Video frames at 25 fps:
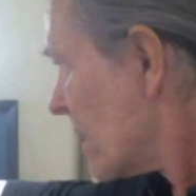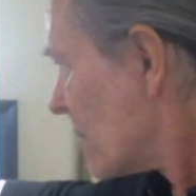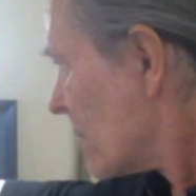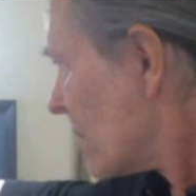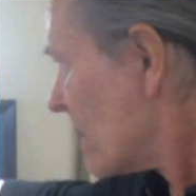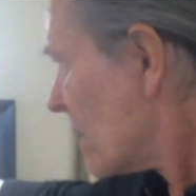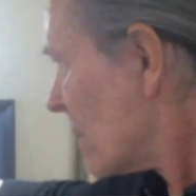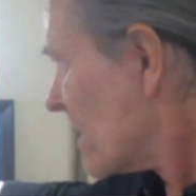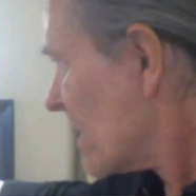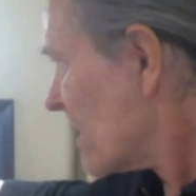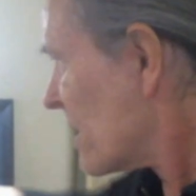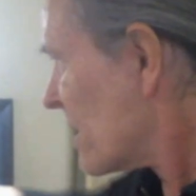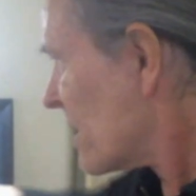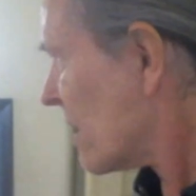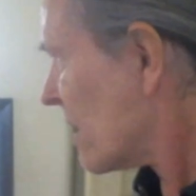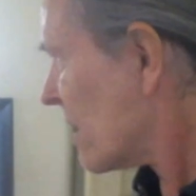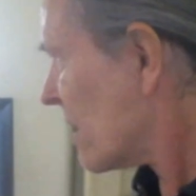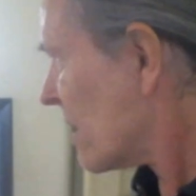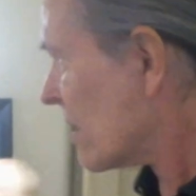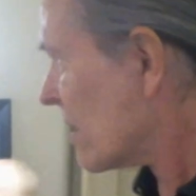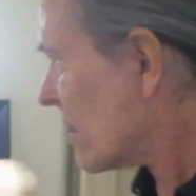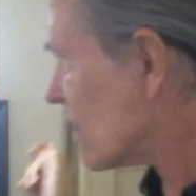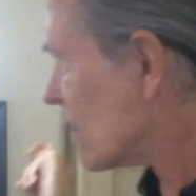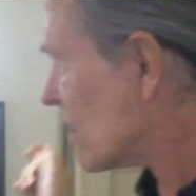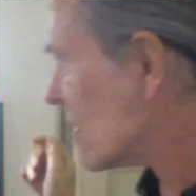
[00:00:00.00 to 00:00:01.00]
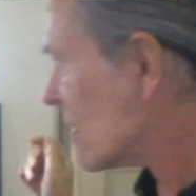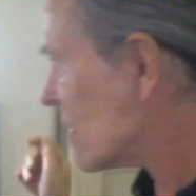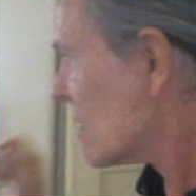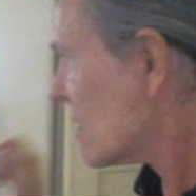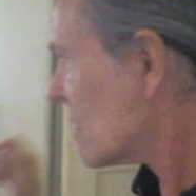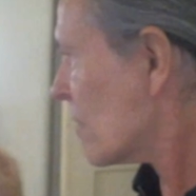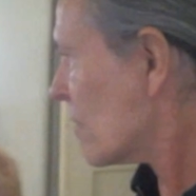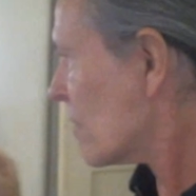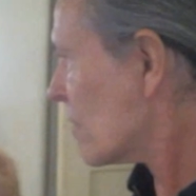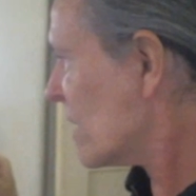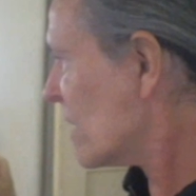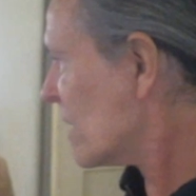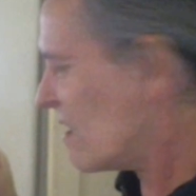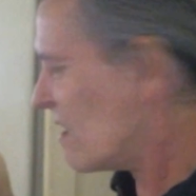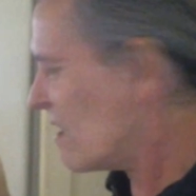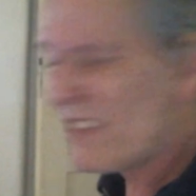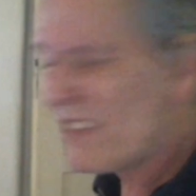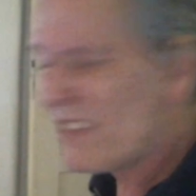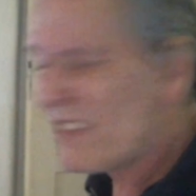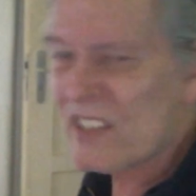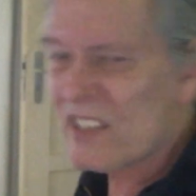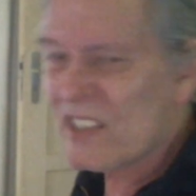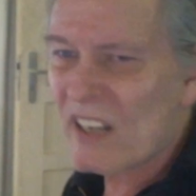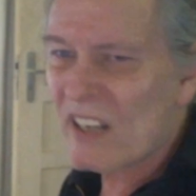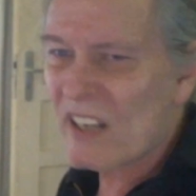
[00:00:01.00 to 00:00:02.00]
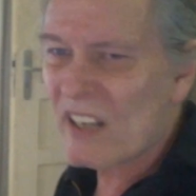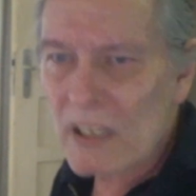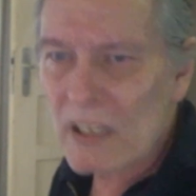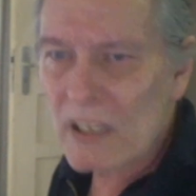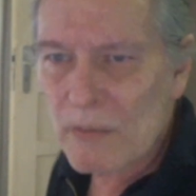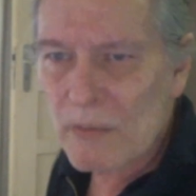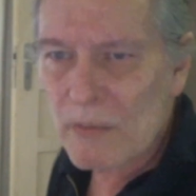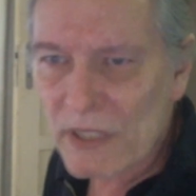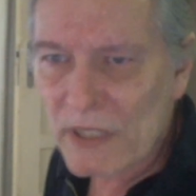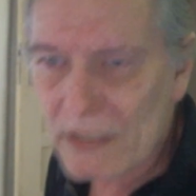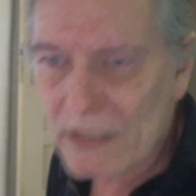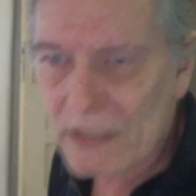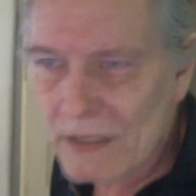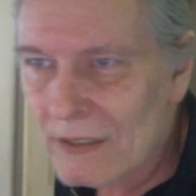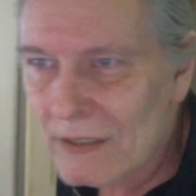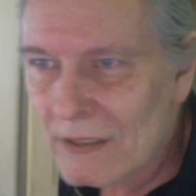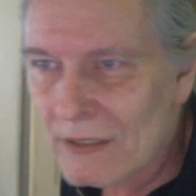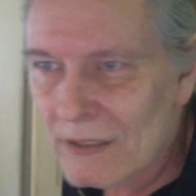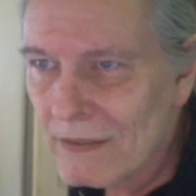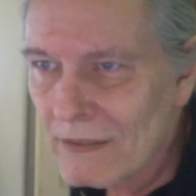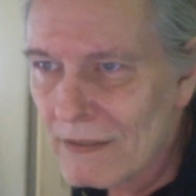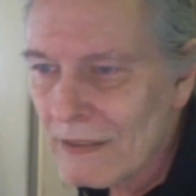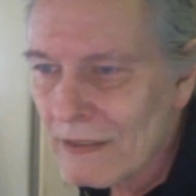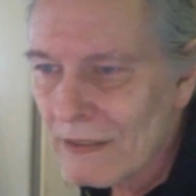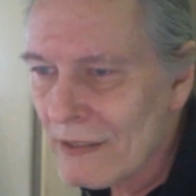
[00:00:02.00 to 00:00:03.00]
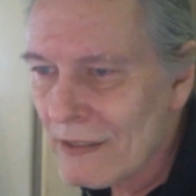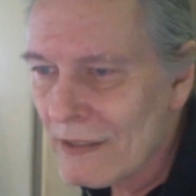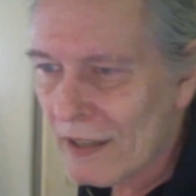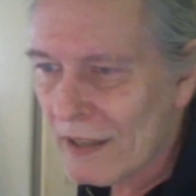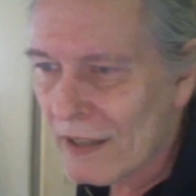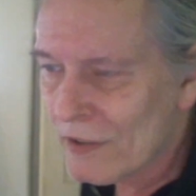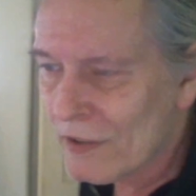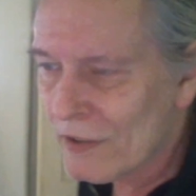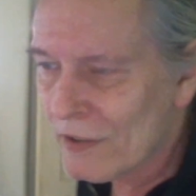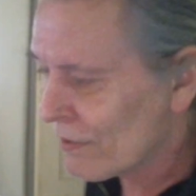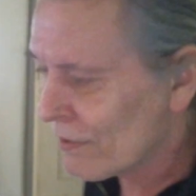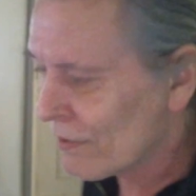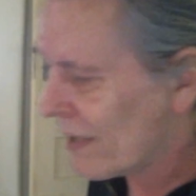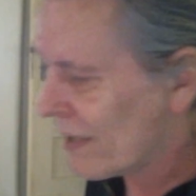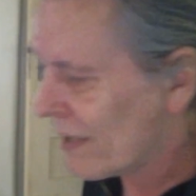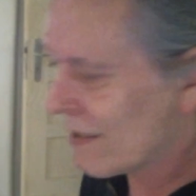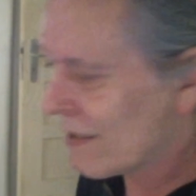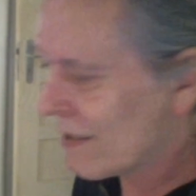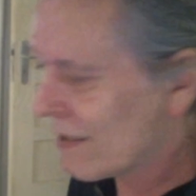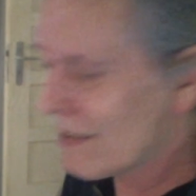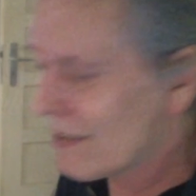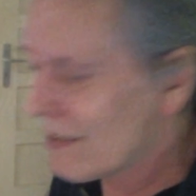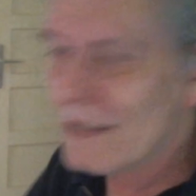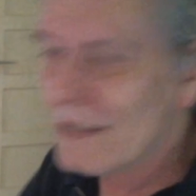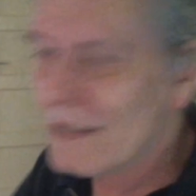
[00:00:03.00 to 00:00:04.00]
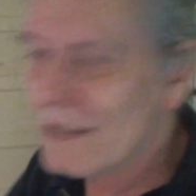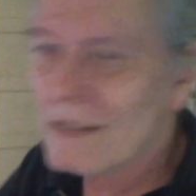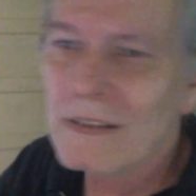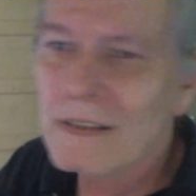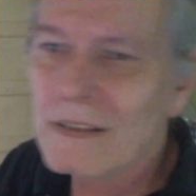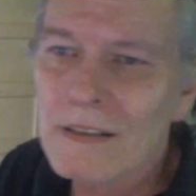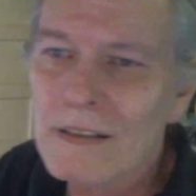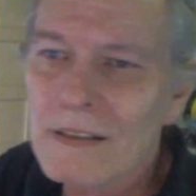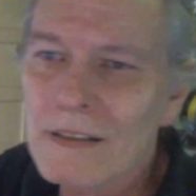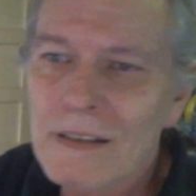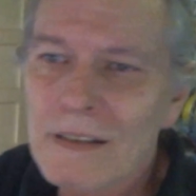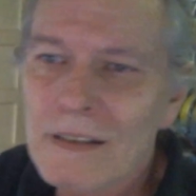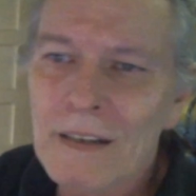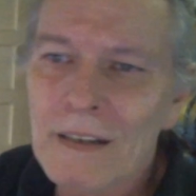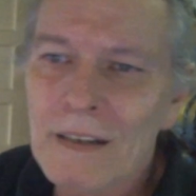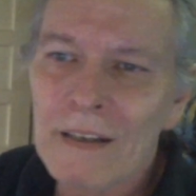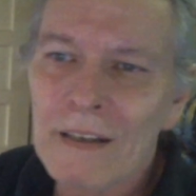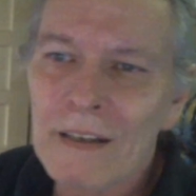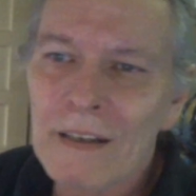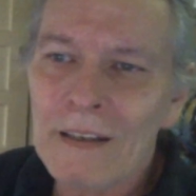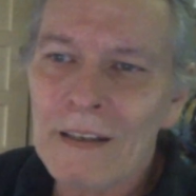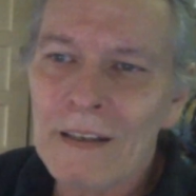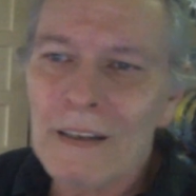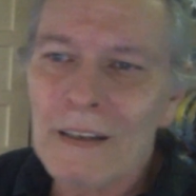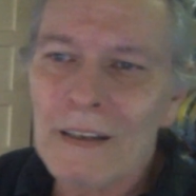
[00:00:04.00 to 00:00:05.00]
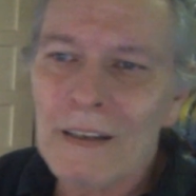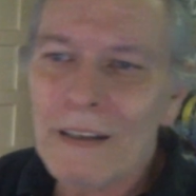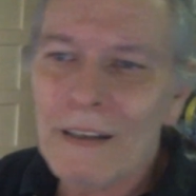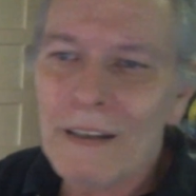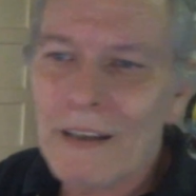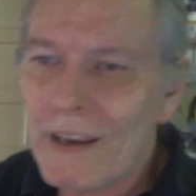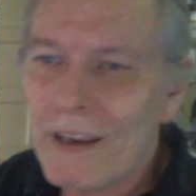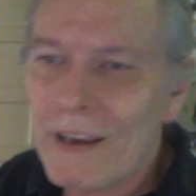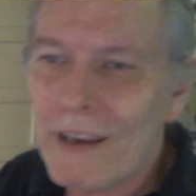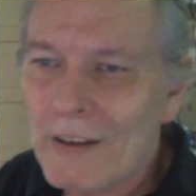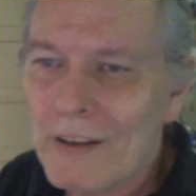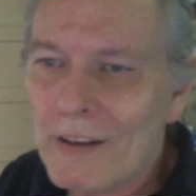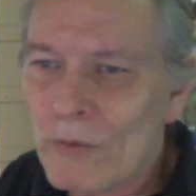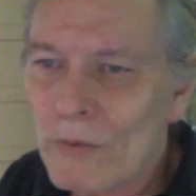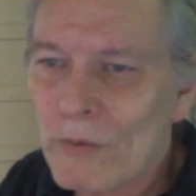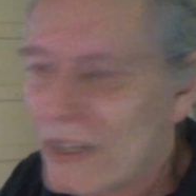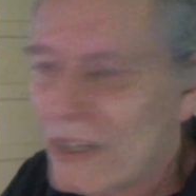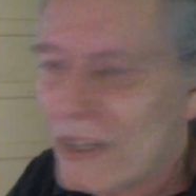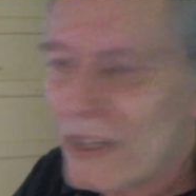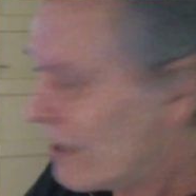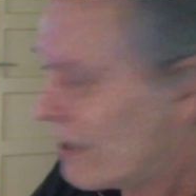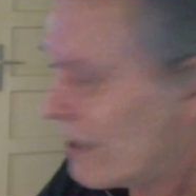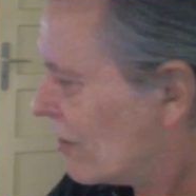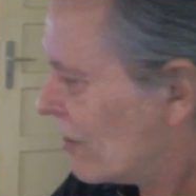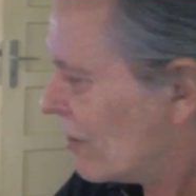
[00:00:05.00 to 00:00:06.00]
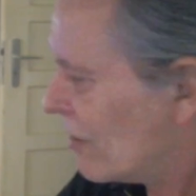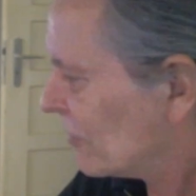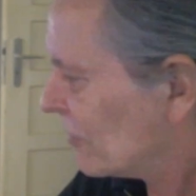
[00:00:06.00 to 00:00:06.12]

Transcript: really tight. I mean, it's tight, but not correct. Anyway,